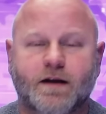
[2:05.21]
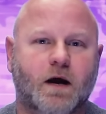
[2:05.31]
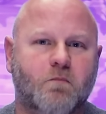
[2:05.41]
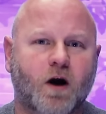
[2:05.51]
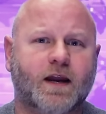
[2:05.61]

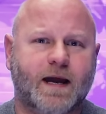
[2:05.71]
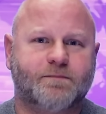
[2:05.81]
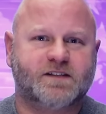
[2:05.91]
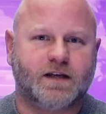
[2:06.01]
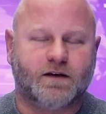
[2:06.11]
Now, Mark
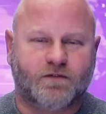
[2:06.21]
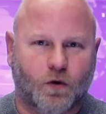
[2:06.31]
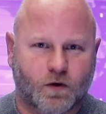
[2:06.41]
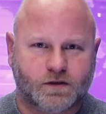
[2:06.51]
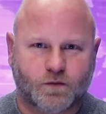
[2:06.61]
Epstein, of
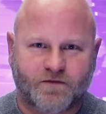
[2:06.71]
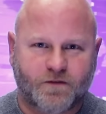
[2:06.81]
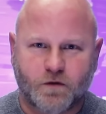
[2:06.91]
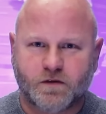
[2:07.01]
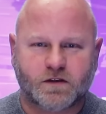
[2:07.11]
course,
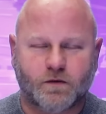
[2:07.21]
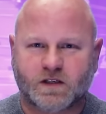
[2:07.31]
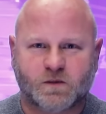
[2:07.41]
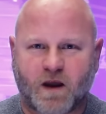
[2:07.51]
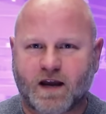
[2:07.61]
refused to
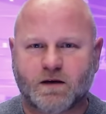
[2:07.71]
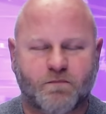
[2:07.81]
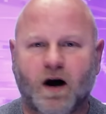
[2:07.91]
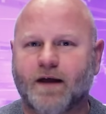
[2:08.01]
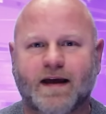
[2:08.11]
expand
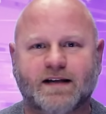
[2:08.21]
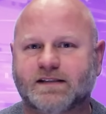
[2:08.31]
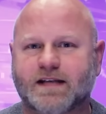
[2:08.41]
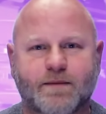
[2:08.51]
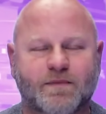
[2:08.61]
upon that
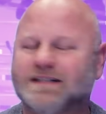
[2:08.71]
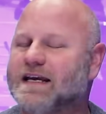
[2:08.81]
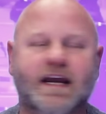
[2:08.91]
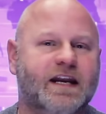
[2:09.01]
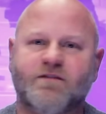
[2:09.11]
statement
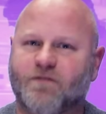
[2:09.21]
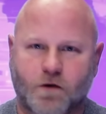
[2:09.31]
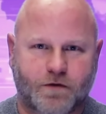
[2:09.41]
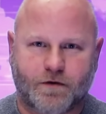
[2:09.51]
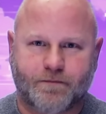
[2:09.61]
any
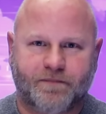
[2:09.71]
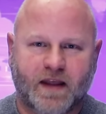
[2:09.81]
further.